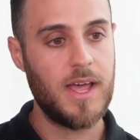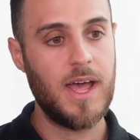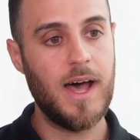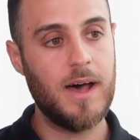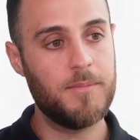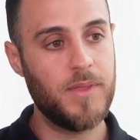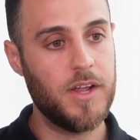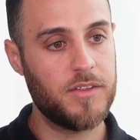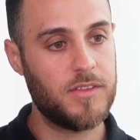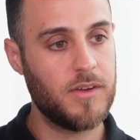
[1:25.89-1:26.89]
And
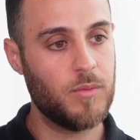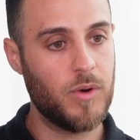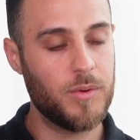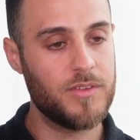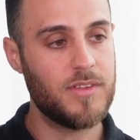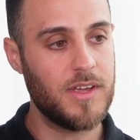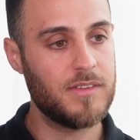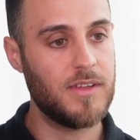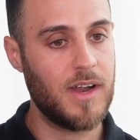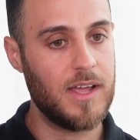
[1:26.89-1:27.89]
I think what we're seeing
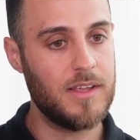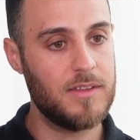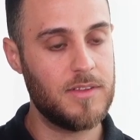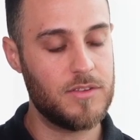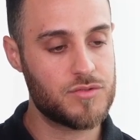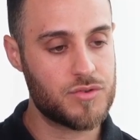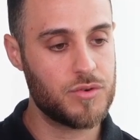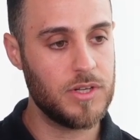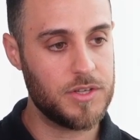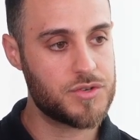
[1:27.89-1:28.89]
today is
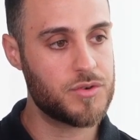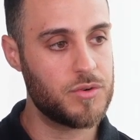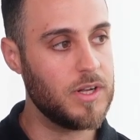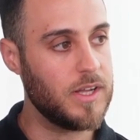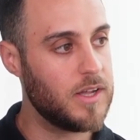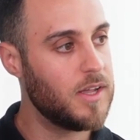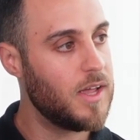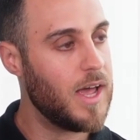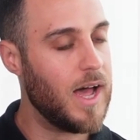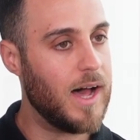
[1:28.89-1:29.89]
truly,
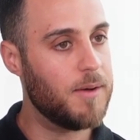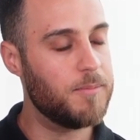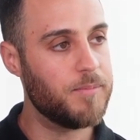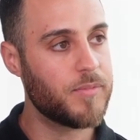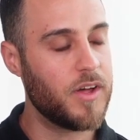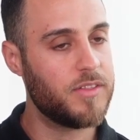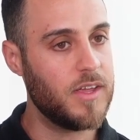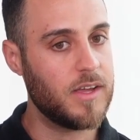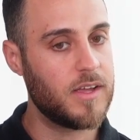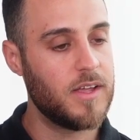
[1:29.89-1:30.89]
I
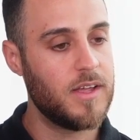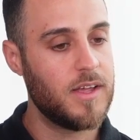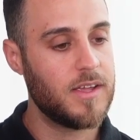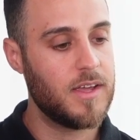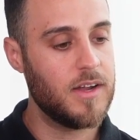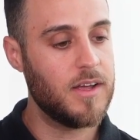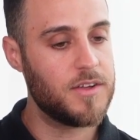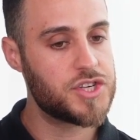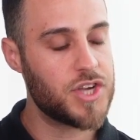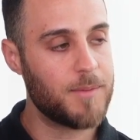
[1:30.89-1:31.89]
think, going to
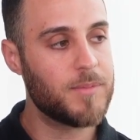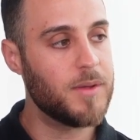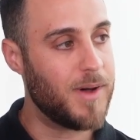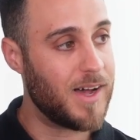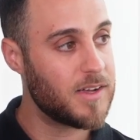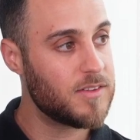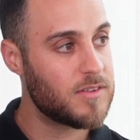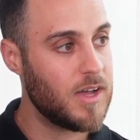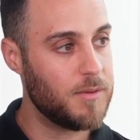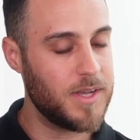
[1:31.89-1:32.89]
shape the markets
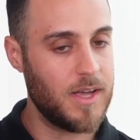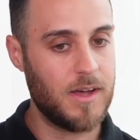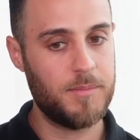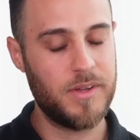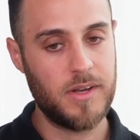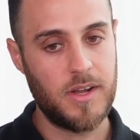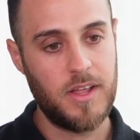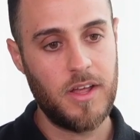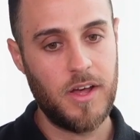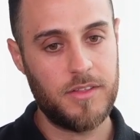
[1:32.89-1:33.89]
coming up. And
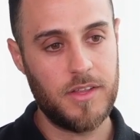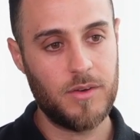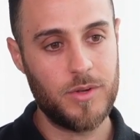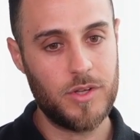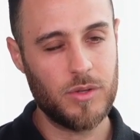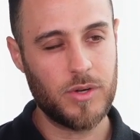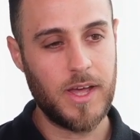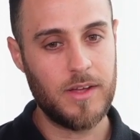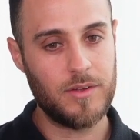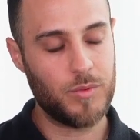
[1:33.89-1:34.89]
I think when you look
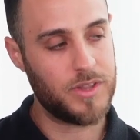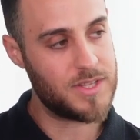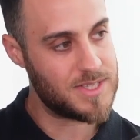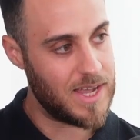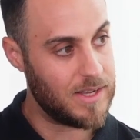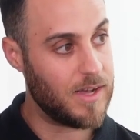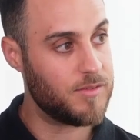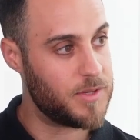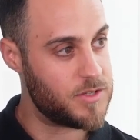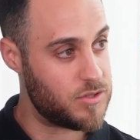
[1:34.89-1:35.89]
at what the state
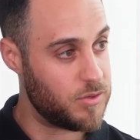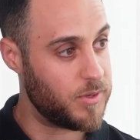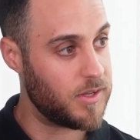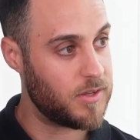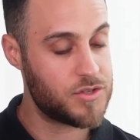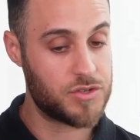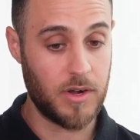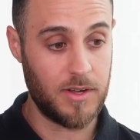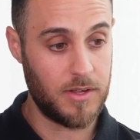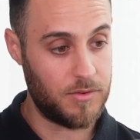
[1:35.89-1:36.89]
government is doing,
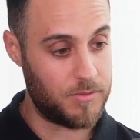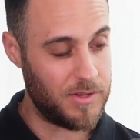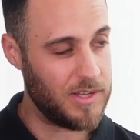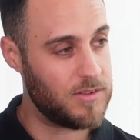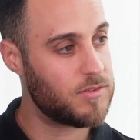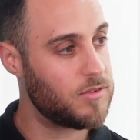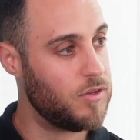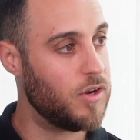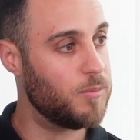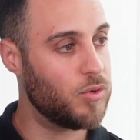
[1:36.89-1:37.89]
trying to release
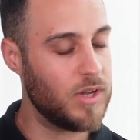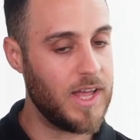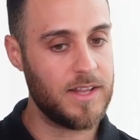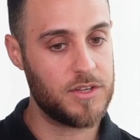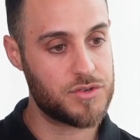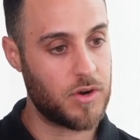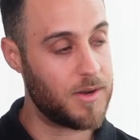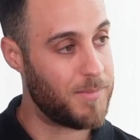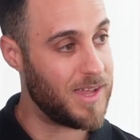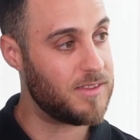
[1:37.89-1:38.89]
more land and trying
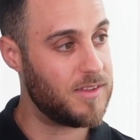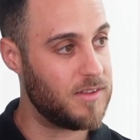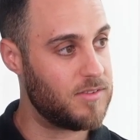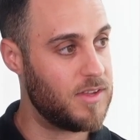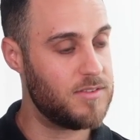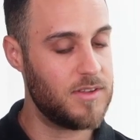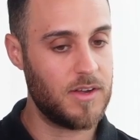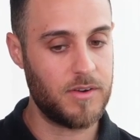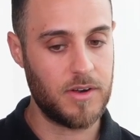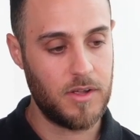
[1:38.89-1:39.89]
to make things
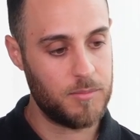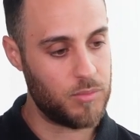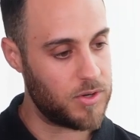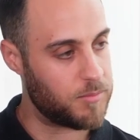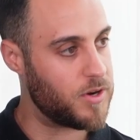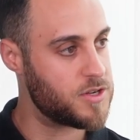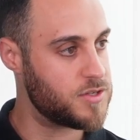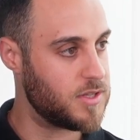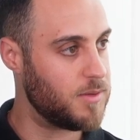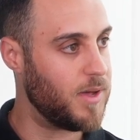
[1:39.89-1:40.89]
easier and putting
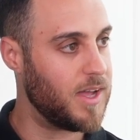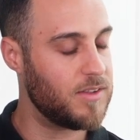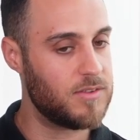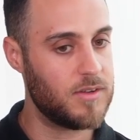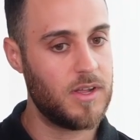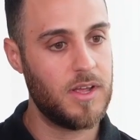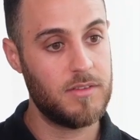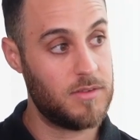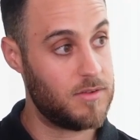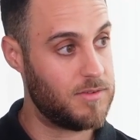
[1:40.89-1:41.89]
pressures on the banks and
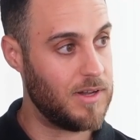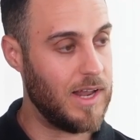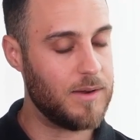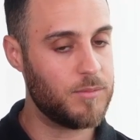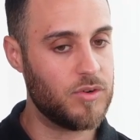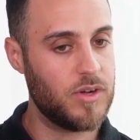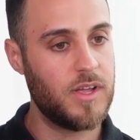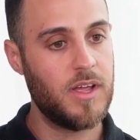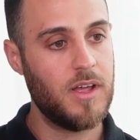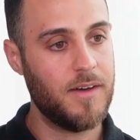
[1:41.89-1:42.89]
to lend more,
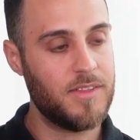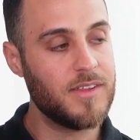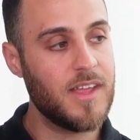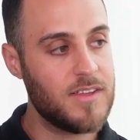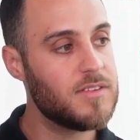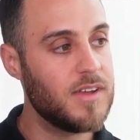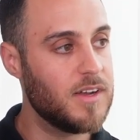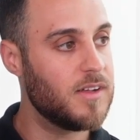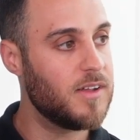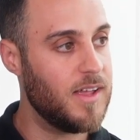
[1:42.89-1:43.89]
I think they're seeing
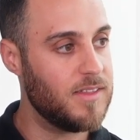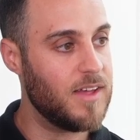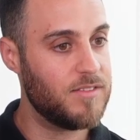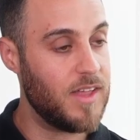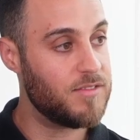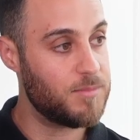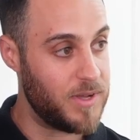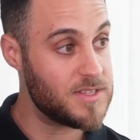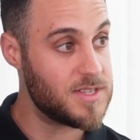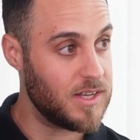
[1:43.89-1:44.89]
it, and they've
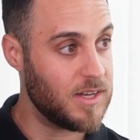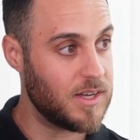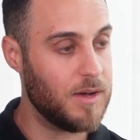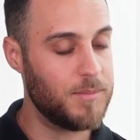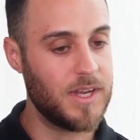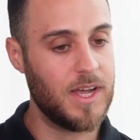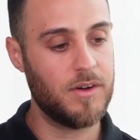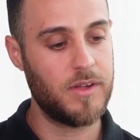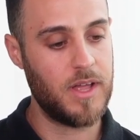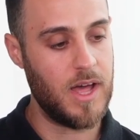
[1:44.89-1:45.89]
been seeing it coming now.